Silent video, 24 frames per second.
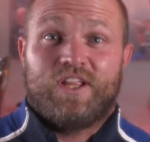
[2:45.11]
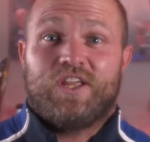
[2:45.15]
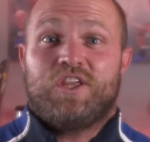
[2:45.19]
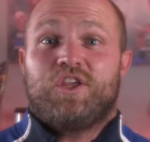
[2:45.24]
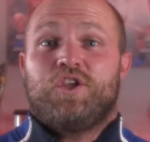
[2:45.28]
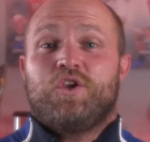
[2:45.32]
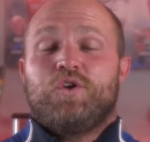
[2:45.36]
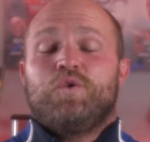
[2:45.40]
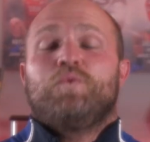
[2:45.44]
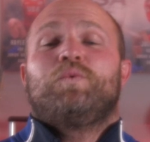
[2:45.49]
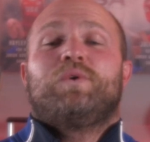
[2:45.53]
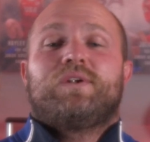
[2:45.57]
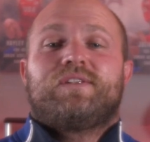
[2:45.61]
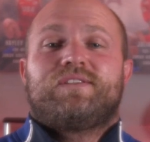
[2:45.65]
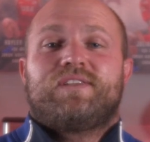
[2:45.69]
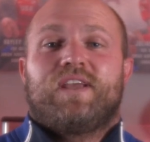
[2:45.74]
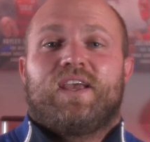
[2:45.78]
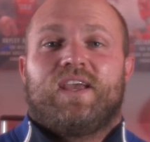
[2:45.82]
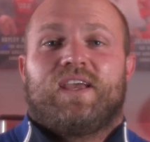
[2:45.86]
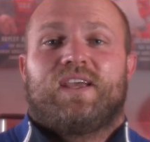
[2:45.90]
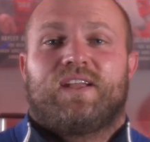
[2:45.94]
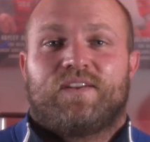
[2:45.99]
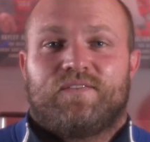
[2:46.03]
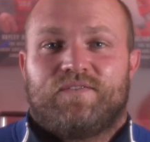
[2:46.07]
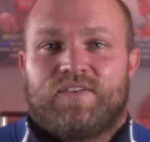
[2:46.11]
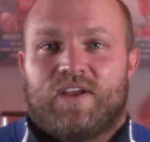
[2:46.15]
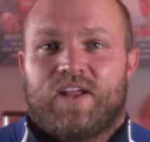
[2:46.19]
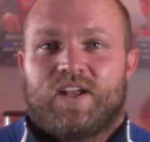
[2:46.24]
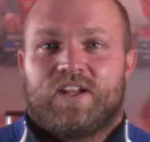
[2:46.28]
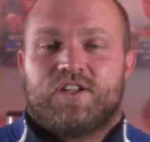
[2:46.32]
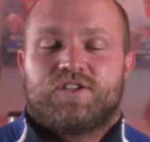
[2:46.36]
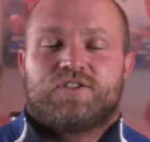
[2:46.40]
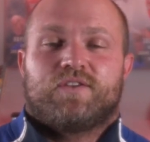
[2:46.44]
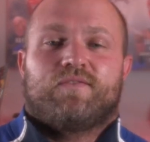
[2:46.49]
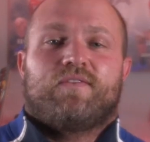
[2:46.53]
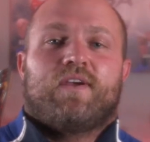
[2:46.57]
You would take
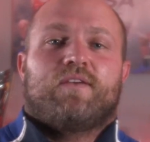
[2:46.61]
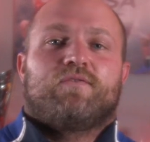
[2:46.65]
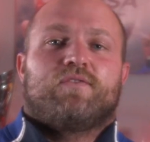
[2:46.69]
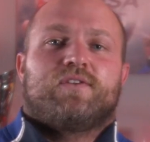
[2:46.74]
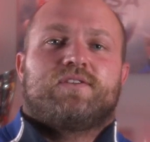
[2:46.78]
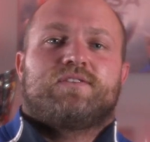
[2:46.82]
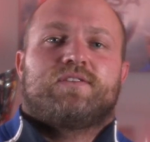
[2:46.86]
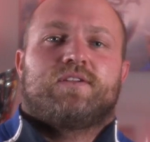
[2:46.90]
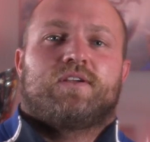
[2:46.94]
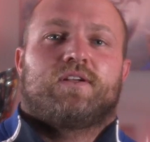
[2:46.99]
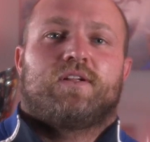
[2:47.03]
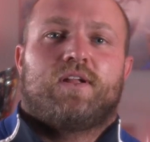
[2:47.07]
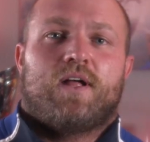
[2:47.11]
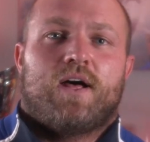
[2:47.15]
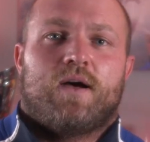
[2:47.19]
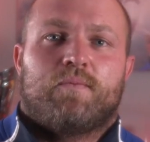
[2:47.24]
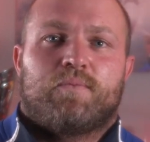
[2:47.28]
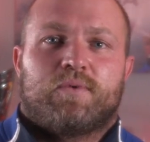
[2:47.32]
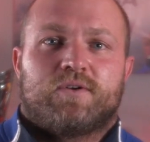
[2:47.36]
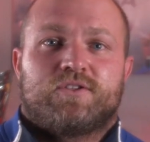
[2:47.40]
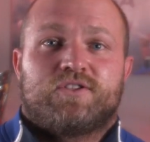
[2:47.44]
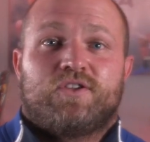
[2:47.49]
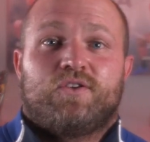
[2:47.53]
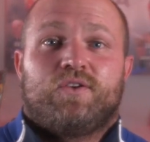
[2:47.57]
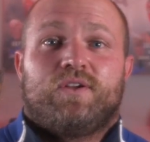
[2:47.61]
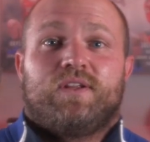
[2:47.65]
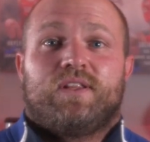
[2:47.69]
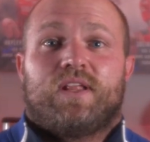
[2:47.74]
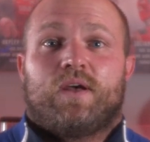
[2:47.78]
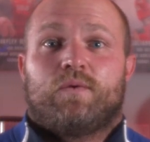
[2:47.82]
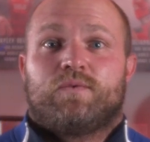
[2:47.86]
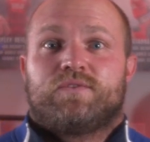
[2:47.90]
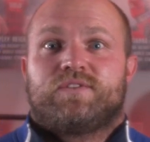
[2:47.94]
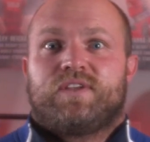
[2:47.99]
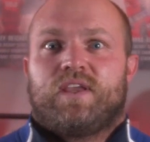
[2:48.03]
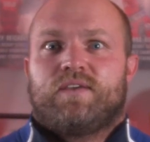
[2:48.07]
advantage of every single opportunity
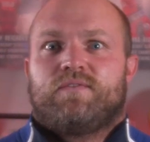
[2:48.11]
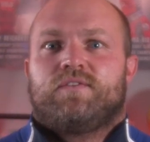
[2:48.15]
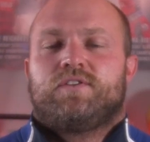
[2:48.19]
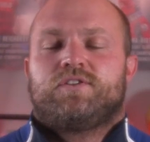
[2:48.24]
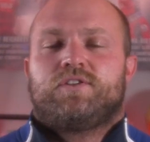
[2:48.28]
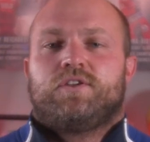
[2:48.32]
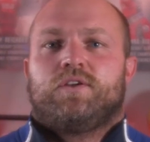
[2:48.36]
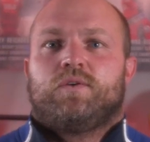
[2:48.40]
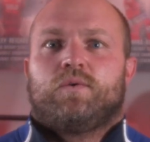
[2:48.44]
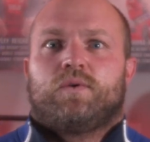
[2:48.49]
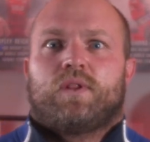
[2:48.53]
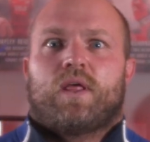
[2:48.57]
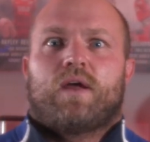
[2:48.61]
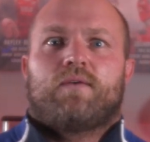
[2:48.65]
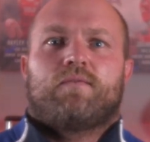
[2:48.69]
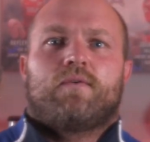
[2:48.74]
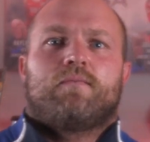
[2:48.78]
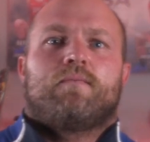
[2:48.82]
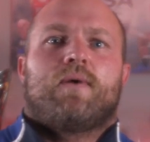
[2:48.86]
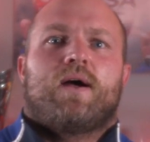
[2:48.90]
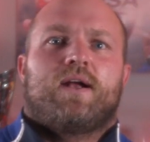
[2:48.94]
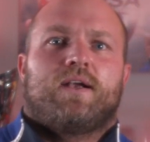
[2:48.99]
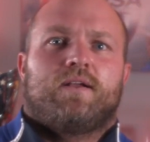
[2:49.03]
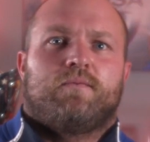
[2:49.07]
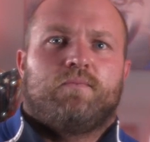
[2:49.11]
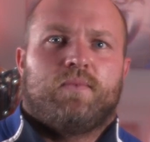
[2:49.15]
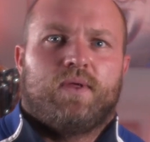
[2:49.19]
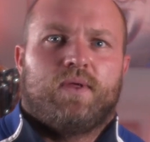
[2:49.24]
that was given to you. And that reminded